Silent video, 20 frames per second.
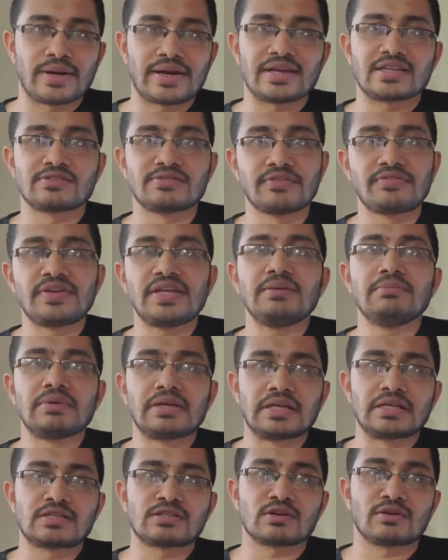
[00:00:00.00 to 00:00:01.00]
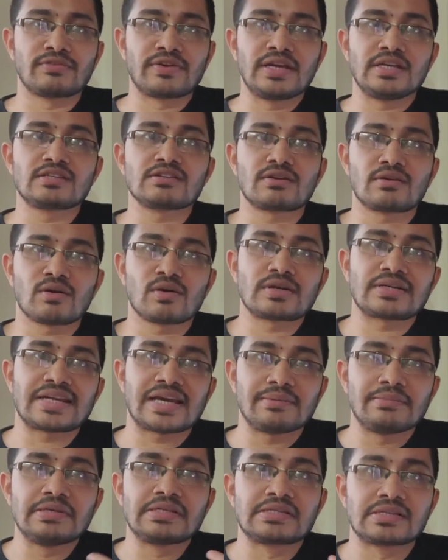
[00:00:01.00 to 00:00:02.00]
Whereas 15 minutes of geyser
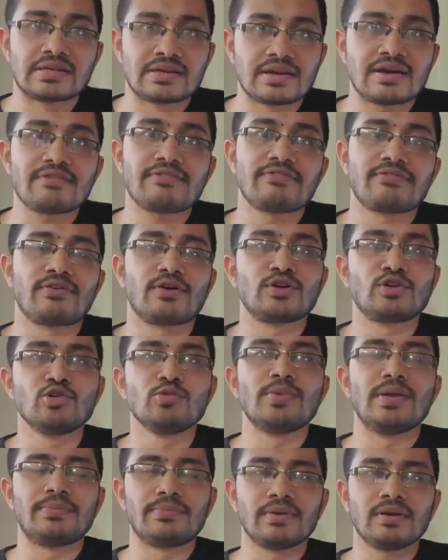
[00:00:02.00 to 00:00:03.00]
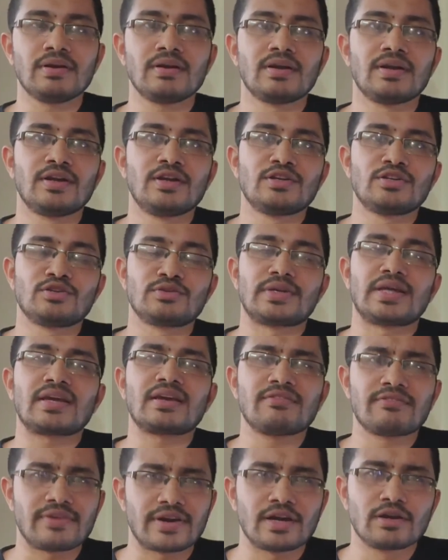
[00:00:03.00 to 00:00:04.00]
on time is enough for 2 people to
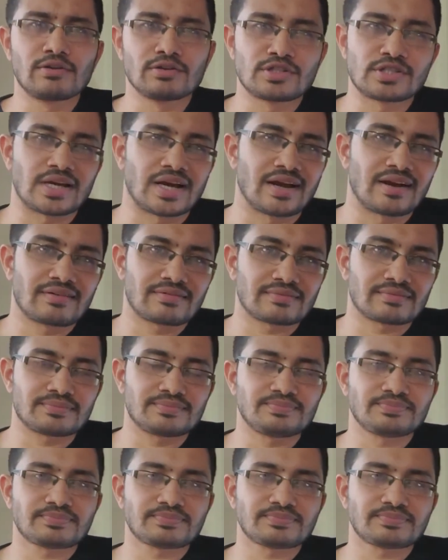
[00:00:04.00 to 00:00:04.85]
take a very good shower.